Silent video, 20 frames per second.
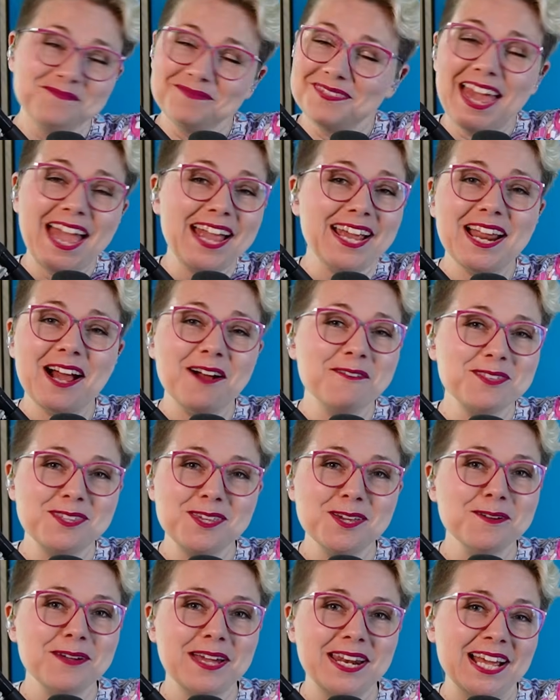Hanging out with
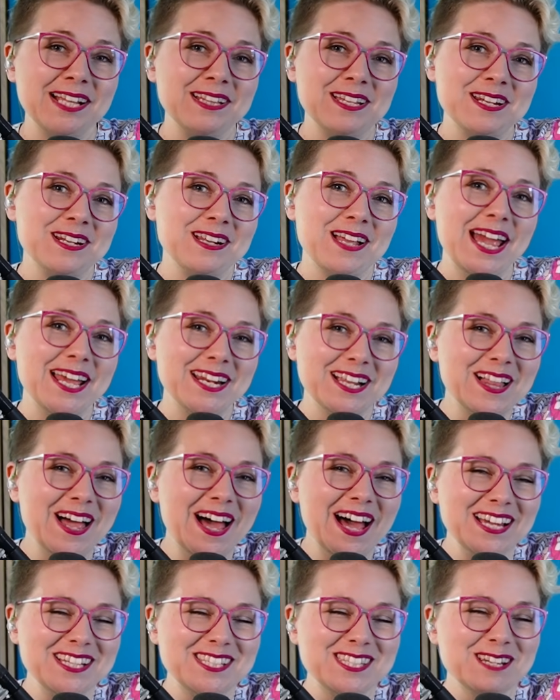you and
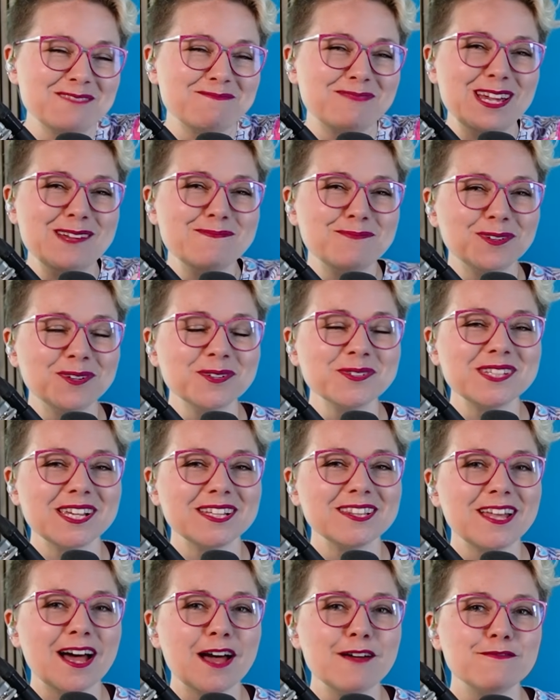analyzing people's
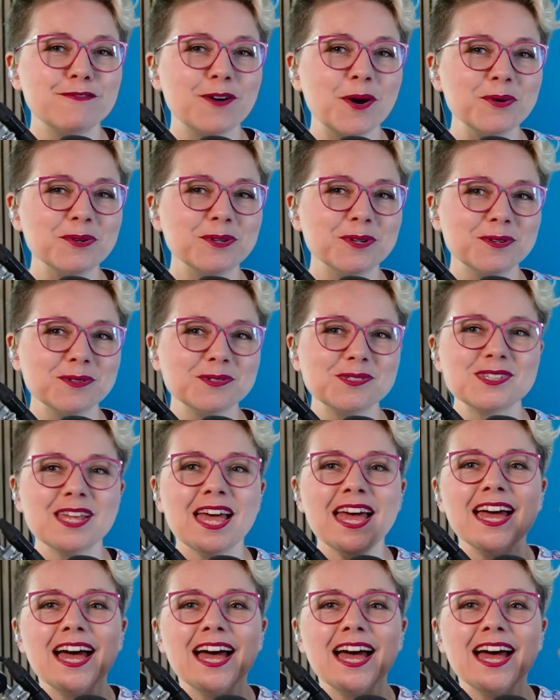live vocals.